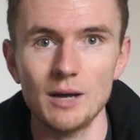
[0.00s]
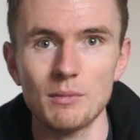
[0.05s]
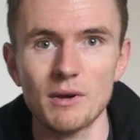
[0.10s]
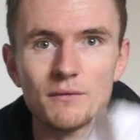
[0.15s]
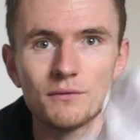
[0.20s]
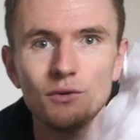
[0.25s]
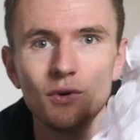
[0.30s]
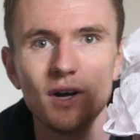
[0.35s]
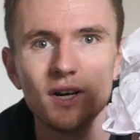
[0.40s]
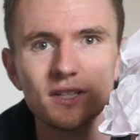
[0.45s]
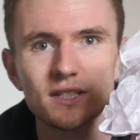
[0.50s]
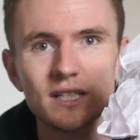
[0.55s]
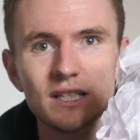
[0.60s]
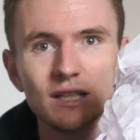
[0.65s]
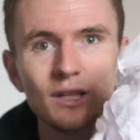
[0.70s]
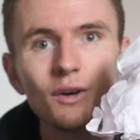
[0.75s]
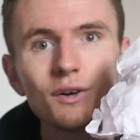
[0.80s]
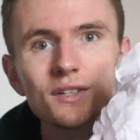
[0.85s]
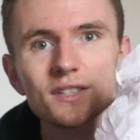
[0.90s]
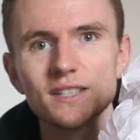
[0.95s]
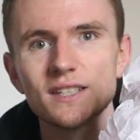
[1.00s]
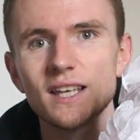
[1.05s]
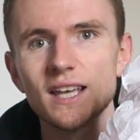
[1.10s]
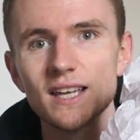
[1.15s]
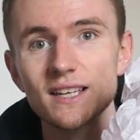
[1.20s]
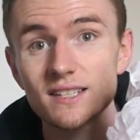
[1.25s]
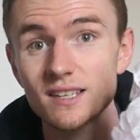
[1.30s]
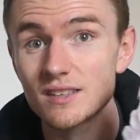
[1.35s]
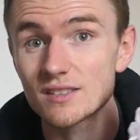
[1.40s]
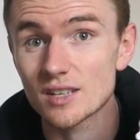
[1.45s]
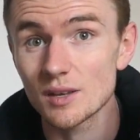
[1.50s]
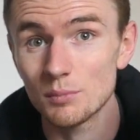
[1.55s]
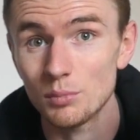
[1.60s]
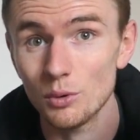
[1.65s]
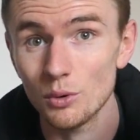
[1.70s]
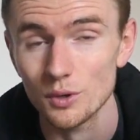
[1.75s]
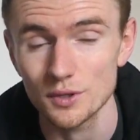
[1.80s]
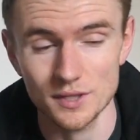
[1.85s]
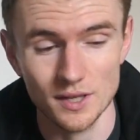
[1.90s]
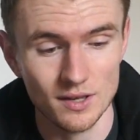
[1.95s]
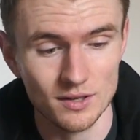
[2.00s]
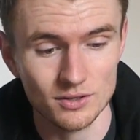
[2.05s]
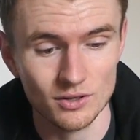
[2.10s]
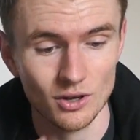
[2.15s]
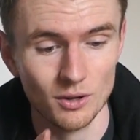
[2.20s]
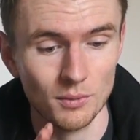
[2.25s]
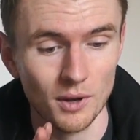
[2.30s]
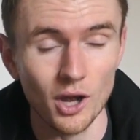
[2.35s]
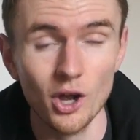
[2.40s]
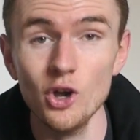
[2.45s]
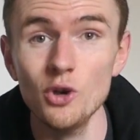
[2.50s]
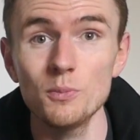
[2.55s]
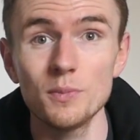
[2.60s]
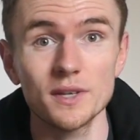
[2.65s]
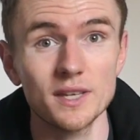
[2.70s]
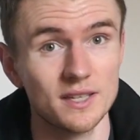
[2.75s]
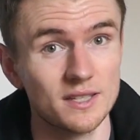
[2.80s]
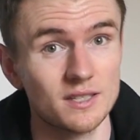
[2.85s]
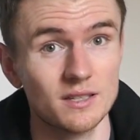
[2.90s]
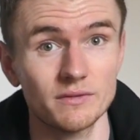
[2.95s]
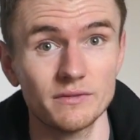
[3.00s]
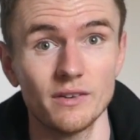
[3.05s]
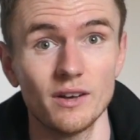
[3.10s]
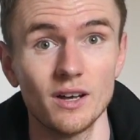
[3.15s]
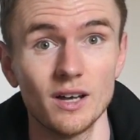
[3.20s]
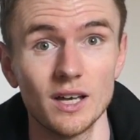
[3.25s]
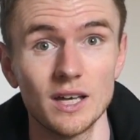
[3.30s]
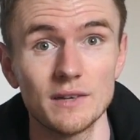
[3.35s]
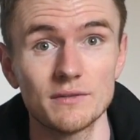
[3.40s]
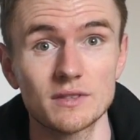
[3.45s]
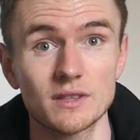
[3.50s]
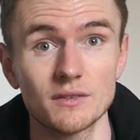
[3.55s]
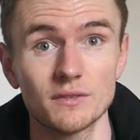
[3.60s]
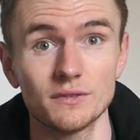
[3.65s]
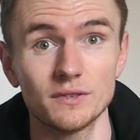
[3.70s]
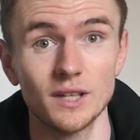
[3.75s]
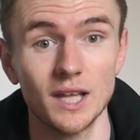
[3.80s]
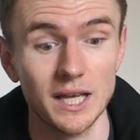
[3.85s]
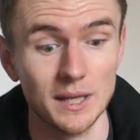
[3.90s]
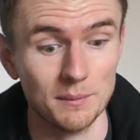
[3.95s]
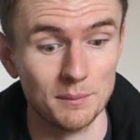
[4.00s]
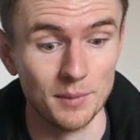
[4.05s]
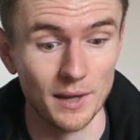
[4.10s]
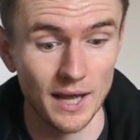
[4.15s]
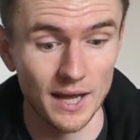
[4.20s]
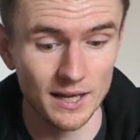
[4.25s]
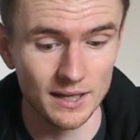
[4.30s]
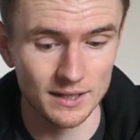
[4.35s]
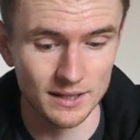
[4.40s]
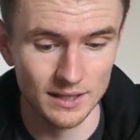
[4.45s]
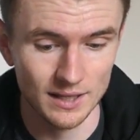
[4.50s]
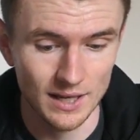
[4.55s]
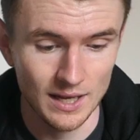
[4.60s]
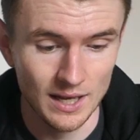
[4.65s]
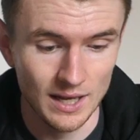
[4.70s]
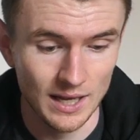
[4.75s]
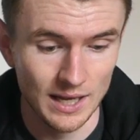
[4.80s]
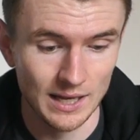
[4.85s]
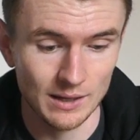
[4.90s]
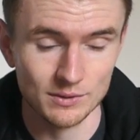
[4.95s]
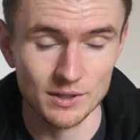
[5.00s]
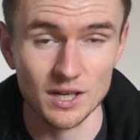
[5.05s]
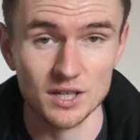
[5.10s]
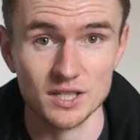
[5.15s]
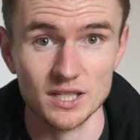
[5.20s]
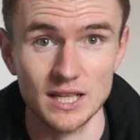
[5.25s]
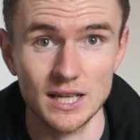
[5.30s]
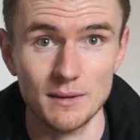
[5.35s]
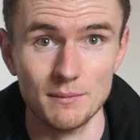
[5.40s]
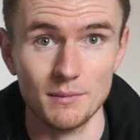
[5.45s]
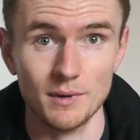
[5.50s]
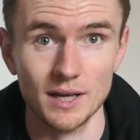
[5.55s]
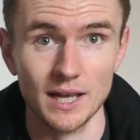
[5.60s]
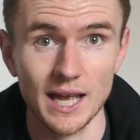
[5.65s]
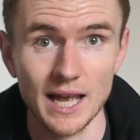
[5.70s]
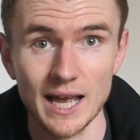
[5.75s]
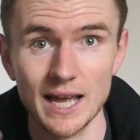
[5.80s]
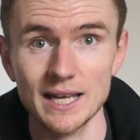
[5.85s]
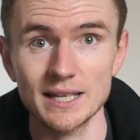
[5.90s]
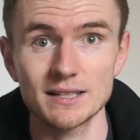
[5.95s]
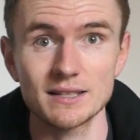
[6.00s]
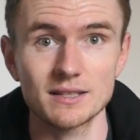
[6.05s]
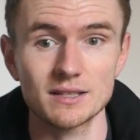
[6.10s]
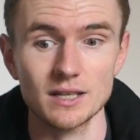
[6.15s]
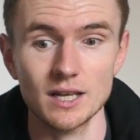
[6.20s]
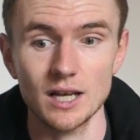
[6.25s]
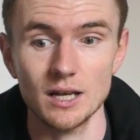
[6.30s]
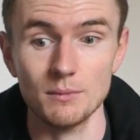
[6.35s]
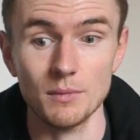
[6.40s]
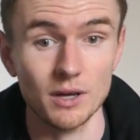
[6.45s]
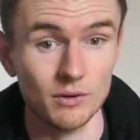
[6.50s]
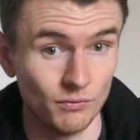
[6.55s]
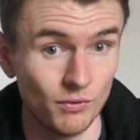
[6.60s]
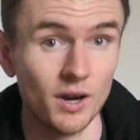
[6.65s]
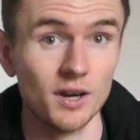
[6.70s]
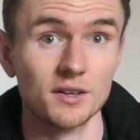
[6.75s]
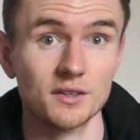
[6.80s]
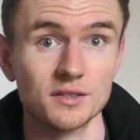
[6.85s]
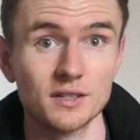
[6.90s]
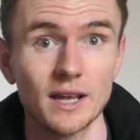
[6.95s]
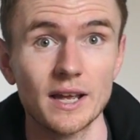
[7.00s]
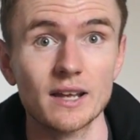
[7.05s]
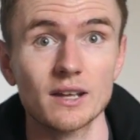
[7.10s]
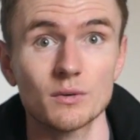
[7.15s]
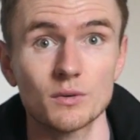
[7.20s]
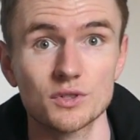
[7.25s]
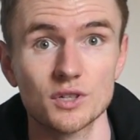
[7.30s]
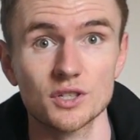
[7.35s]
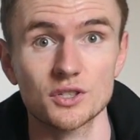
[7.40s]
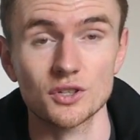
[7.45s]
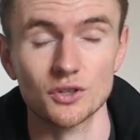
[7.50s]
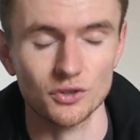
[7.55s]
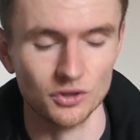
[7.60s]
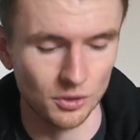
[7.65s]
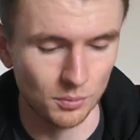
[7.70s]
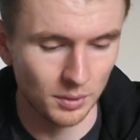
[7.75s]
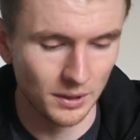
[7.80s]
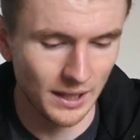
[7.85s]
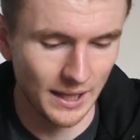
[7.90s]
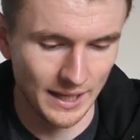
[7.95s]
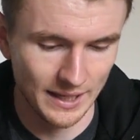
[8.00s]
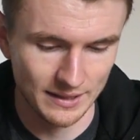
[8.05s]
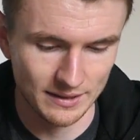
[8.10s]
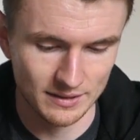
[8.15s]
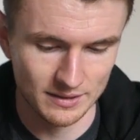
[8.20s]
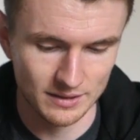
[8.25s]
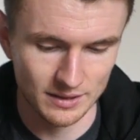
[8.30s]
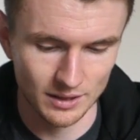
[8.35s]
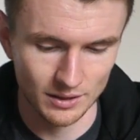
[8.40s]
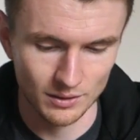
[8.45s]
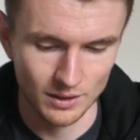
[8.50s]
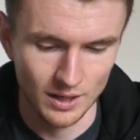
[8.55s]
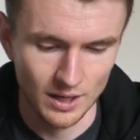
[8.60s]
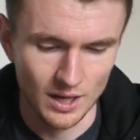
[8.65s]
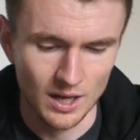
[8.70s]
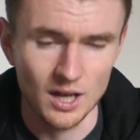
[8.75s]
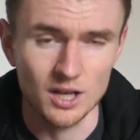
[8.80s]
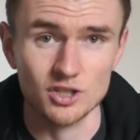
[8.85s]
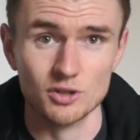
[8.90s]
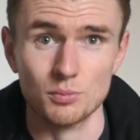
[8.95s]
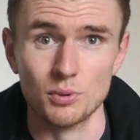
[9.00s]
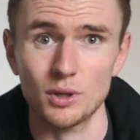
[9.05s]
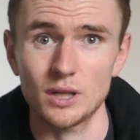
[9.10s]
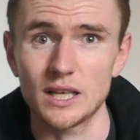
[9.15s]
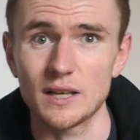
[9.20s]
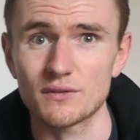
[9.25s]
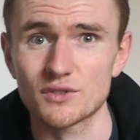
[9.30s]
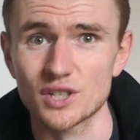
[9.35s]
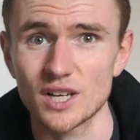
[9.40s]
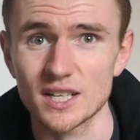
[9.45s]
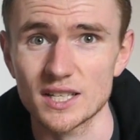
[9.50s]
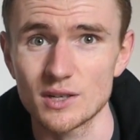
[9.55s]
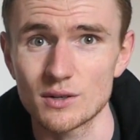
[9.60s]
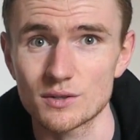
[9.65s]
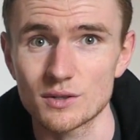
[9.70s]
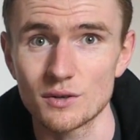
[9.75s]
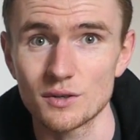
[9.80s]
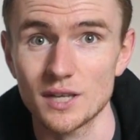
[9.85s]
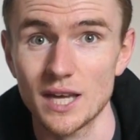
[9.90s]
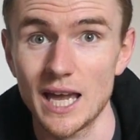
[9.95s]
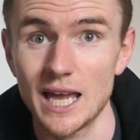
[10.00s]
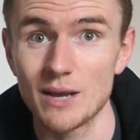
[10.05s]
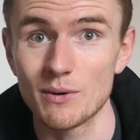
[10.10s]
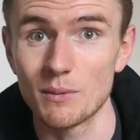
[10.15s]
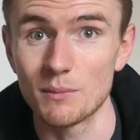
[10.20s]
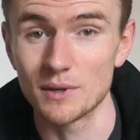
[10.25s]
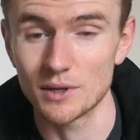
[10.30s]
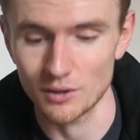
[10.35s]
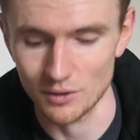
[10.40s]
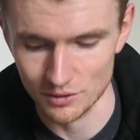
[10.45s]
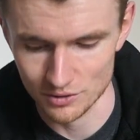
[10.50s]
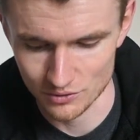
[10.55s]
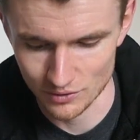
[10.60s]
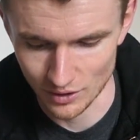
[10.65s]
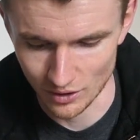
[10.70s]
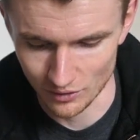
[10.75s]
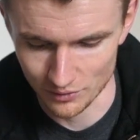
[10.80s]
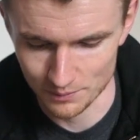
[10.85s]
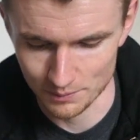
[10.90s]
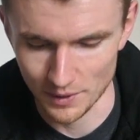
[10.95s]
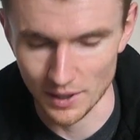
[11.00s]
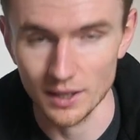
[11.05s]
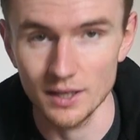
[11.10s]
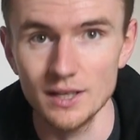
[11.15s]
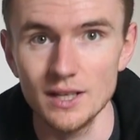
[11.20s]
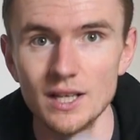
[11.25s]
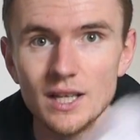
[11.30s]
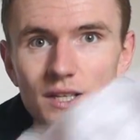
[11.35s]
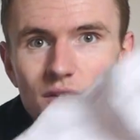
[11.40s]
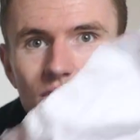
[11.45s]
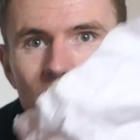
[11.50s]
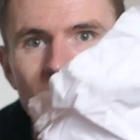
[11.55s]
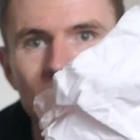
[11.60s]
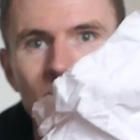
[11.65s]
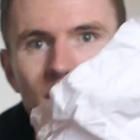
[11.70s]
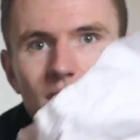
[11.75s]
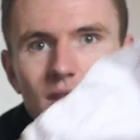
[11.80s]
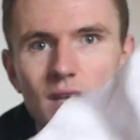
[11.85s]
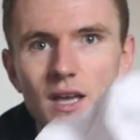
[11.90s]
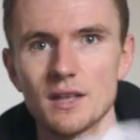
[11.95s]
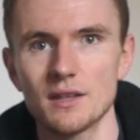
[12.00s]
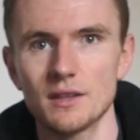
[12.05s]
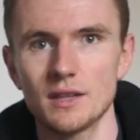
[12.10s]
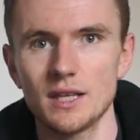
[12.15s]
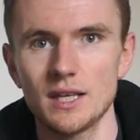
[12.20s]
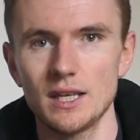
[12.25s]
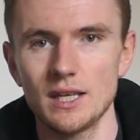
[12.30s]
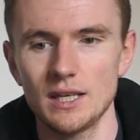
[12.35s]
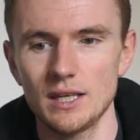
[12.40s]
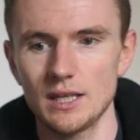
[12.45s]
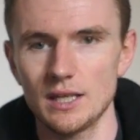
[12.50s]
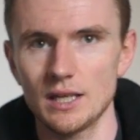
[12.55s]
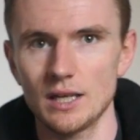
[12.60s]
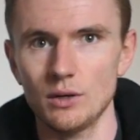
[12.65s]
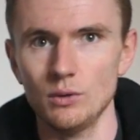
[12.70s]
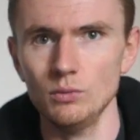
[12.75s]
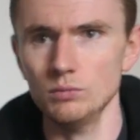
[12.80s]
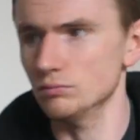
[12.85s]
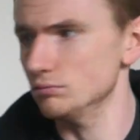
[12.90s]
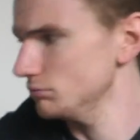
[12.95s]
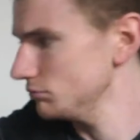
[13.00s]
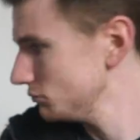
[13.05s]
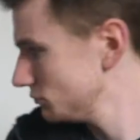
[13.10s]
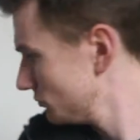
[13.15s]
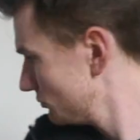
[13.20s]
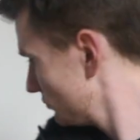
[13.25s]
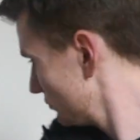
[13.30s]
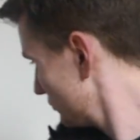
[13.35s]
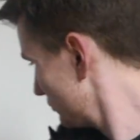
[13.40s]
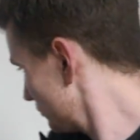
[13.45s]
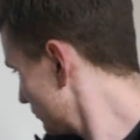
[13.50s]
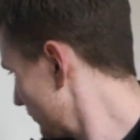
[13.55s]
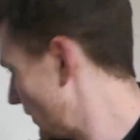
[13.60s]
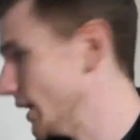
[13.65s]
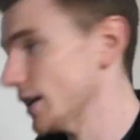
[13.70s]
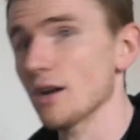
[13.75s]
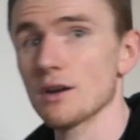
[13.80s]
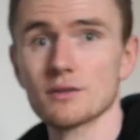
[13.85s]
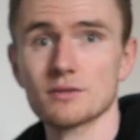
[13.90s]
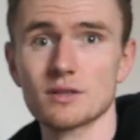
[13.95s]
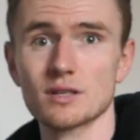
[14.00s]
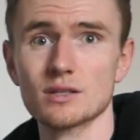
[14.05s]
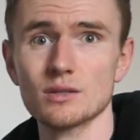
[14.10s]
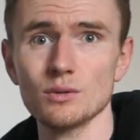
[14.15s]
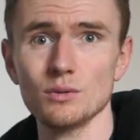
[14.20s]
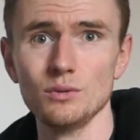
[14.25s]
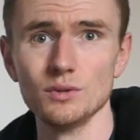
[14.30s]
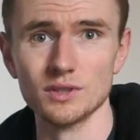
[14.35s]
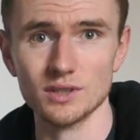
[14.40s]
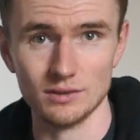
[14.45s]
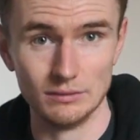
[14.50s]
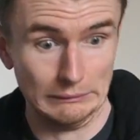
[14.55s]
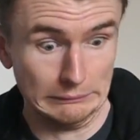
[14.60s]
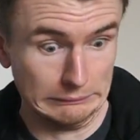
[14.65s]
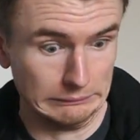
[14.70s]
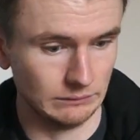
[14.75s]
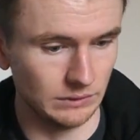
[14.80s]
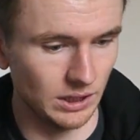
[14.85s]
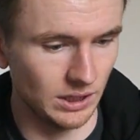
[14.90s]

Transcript: I've not actually looked in here since I bought it, so I'm hoping it survived the flight back. It was actually in my hand, my rucksack, which I took on the plane, so I should probably have checked it was okay when we got straight off. But strapping the There goes the sword.